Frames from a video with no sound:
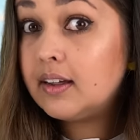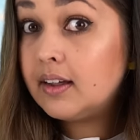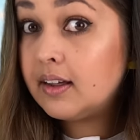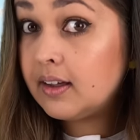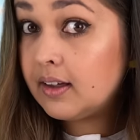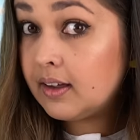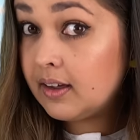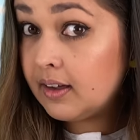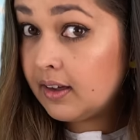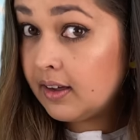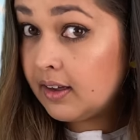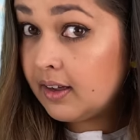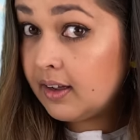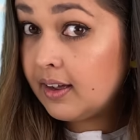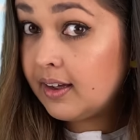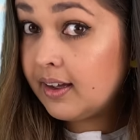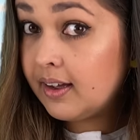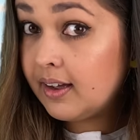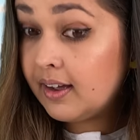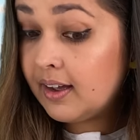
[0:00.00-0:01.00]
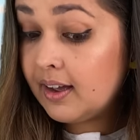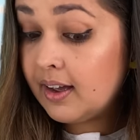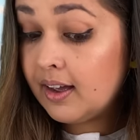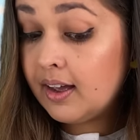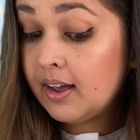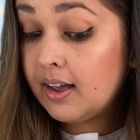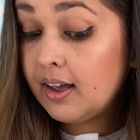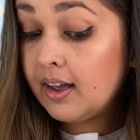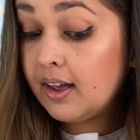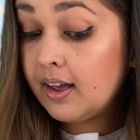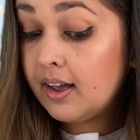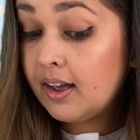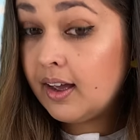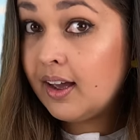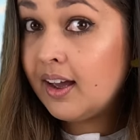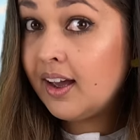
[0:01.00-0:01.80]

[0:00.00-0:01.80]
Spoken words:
Nobody speaks.